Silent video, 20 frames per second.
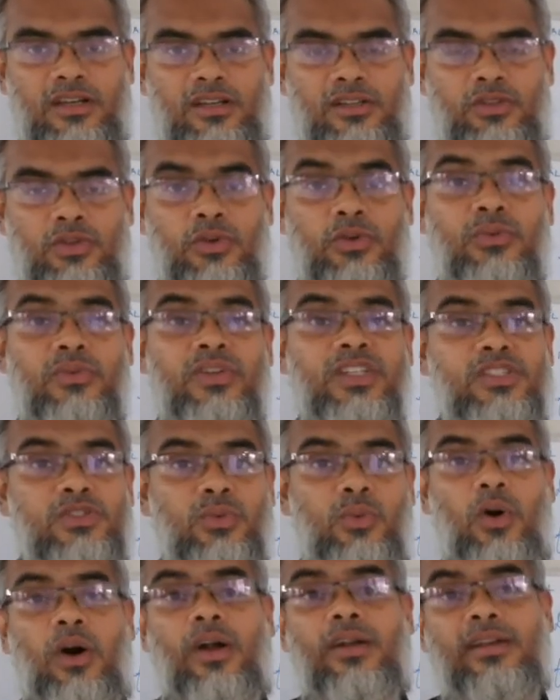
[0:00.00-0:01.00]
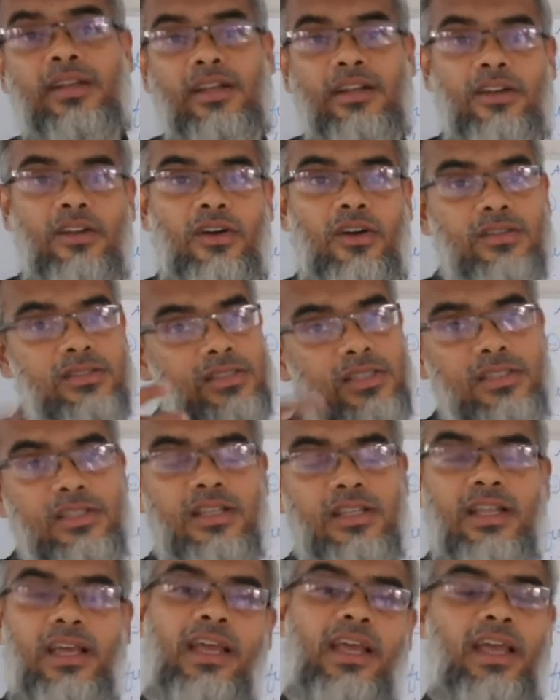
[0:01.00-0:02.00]
through which water and
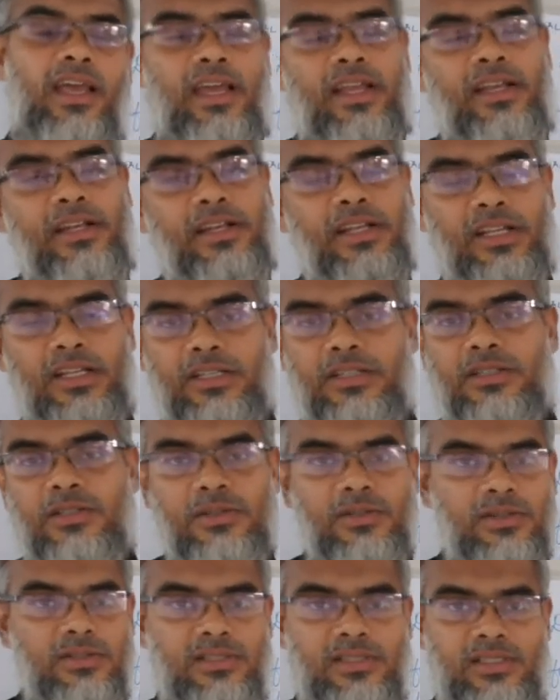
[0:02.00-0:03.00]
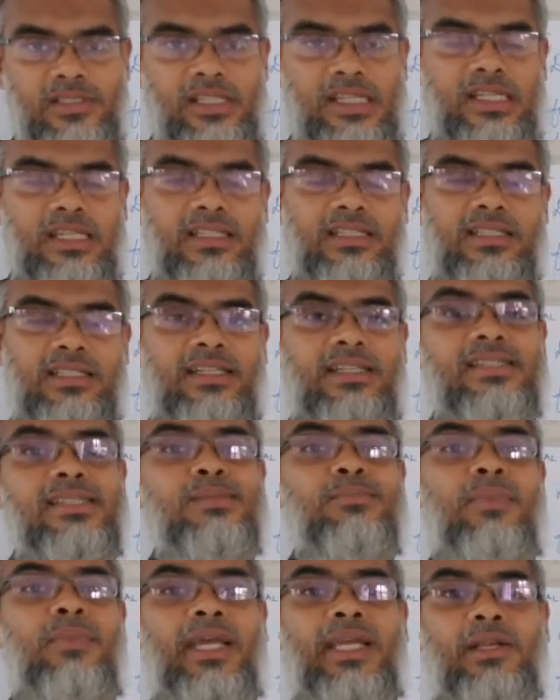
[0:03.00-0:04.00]
oxygen enter into seed. That is
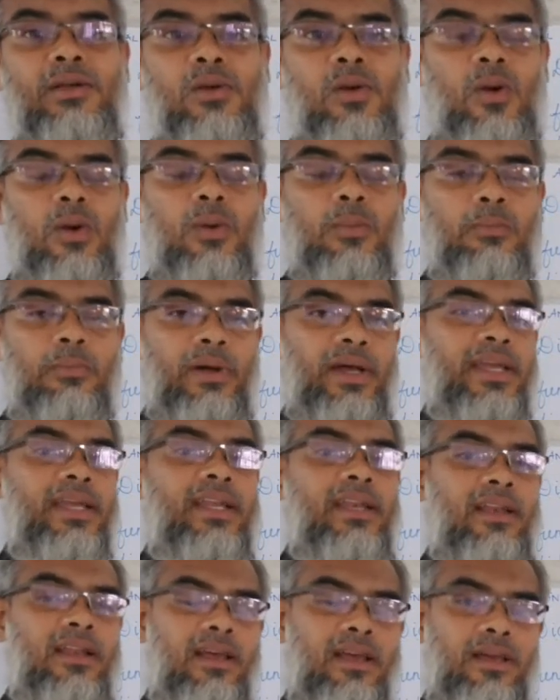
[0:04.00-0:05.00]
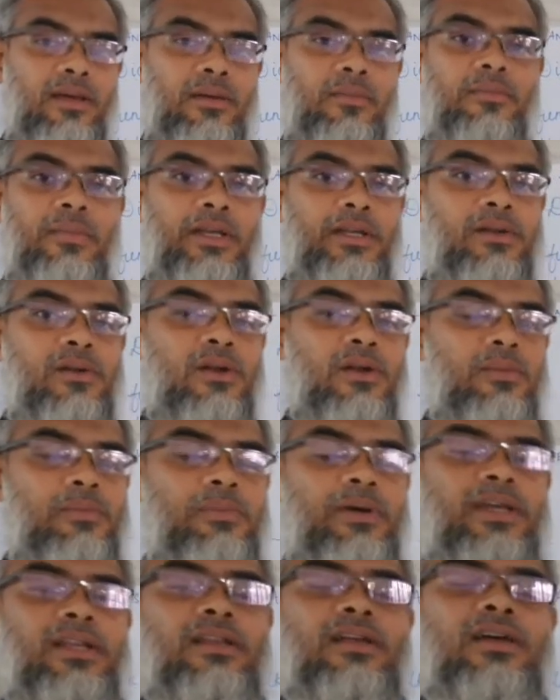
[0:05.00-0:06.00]
micropyle.
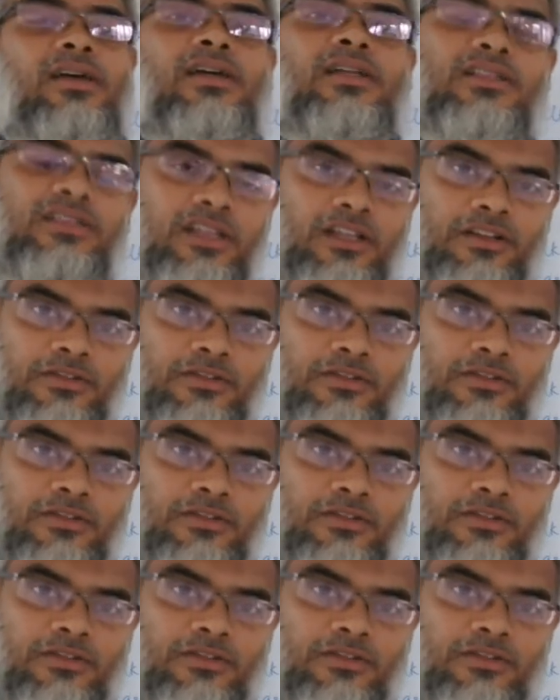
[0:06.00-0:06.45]
Micropyle. Then